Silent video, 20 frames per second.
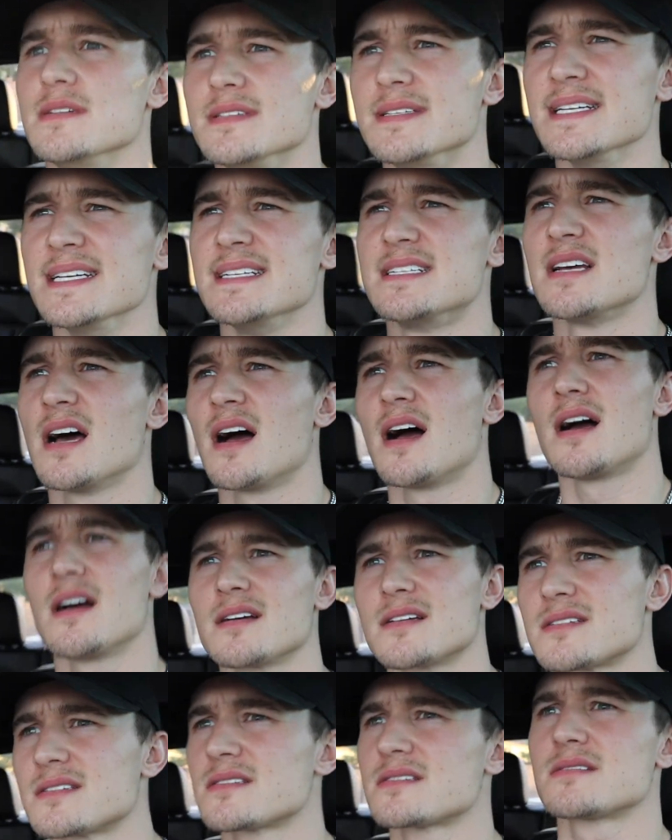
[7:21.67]

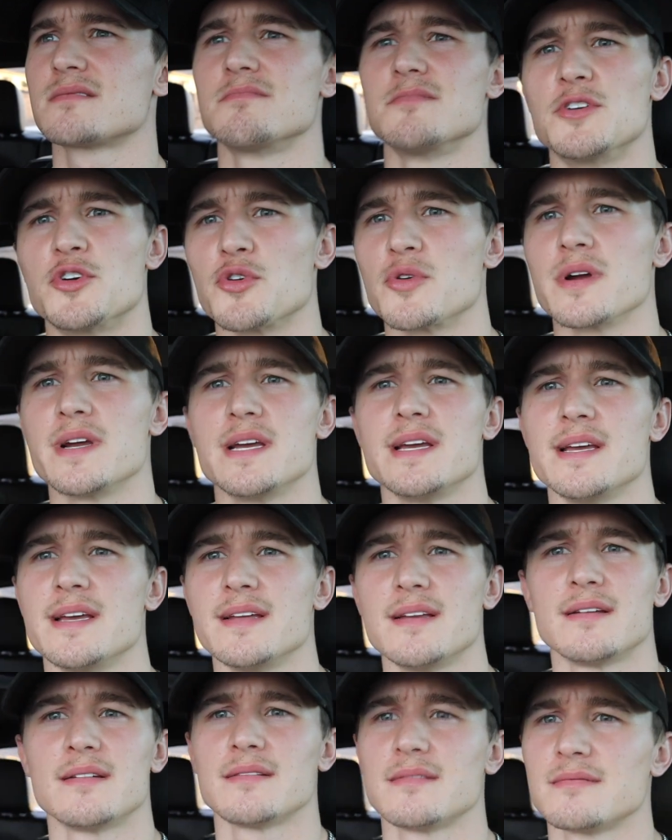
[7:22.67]
Detox
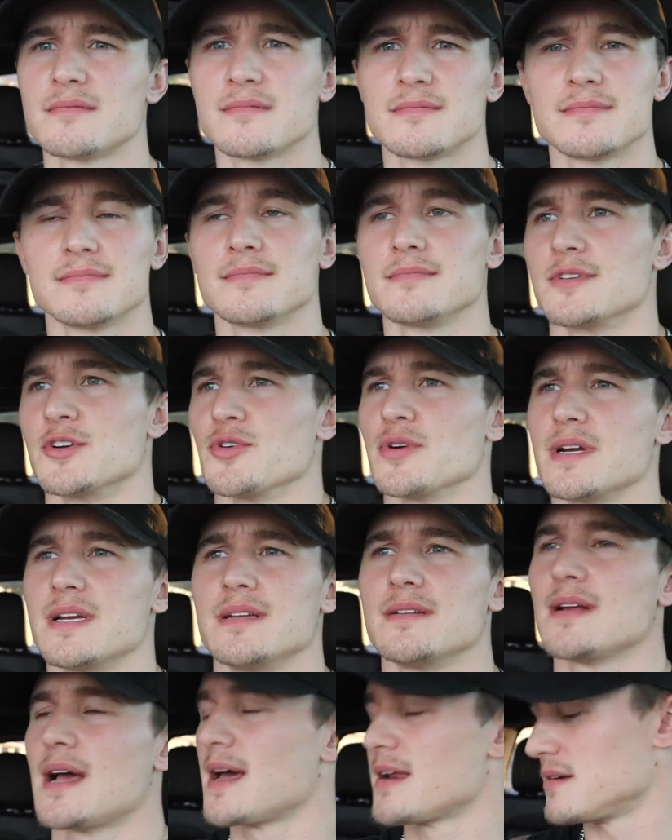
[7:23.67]
Green.
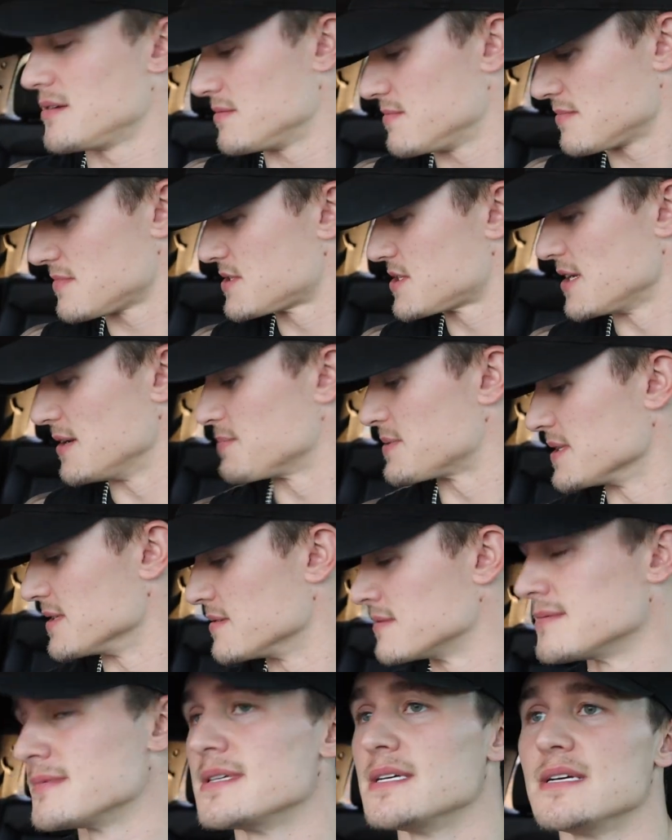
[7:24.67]
Green, I don't know,
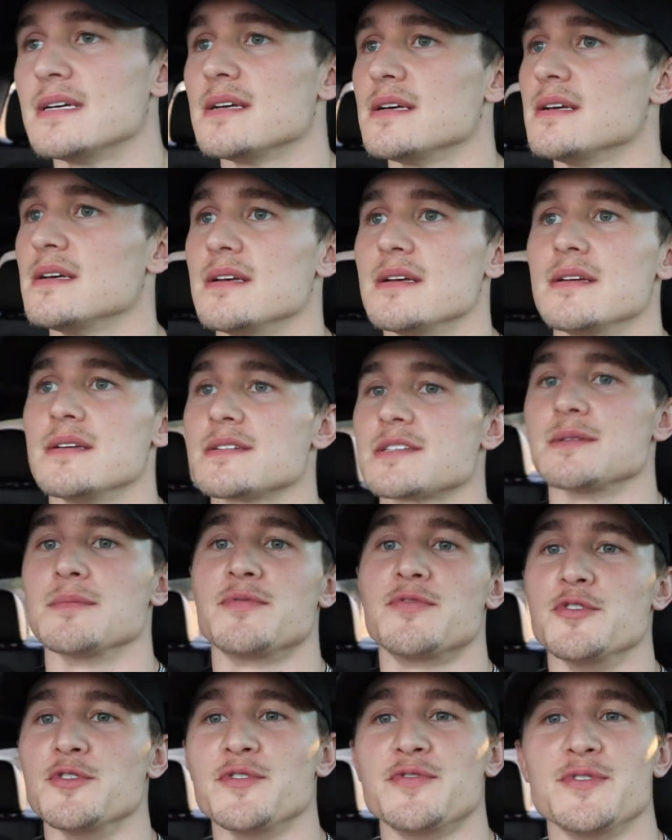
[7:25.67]
something. Some
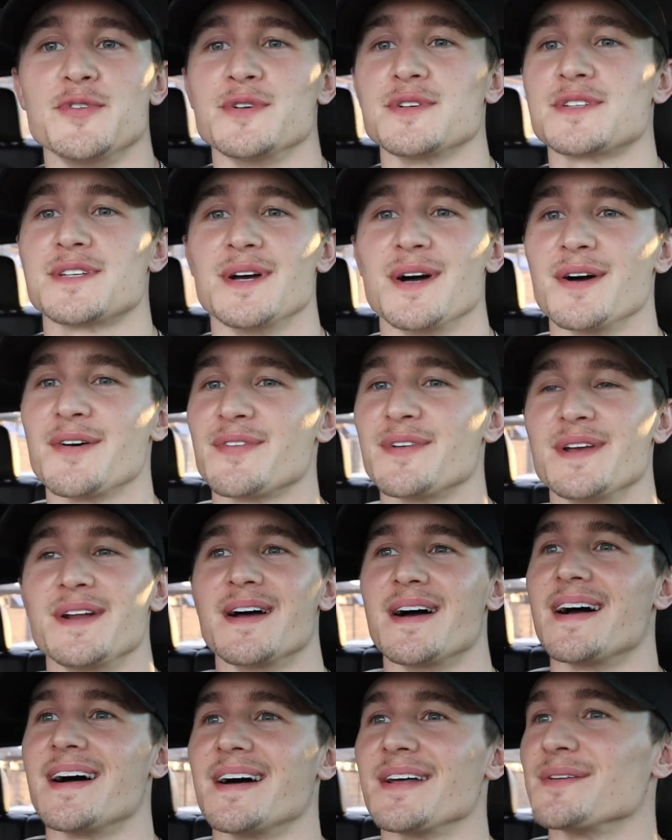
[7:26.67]
foo-foo stuff, you
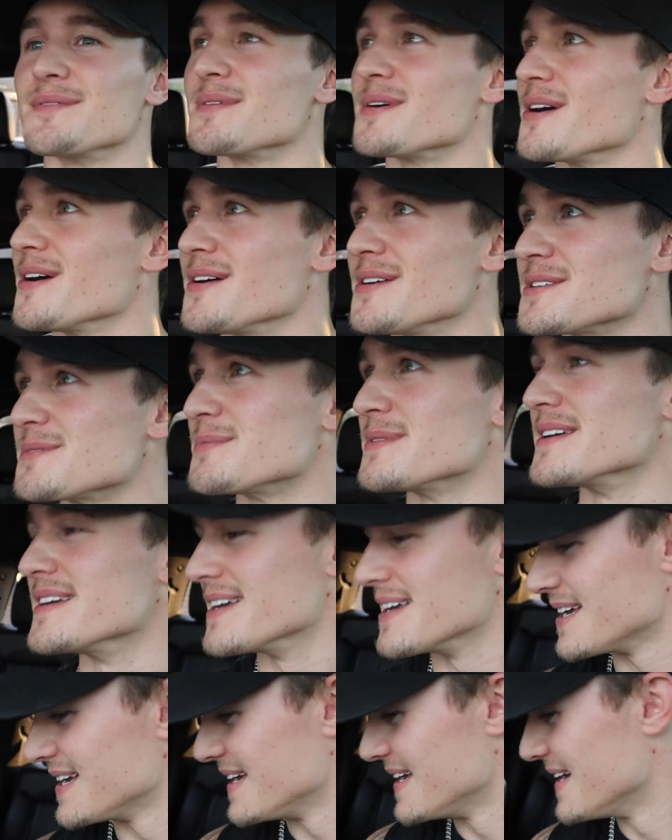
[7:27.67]
know how them girls be.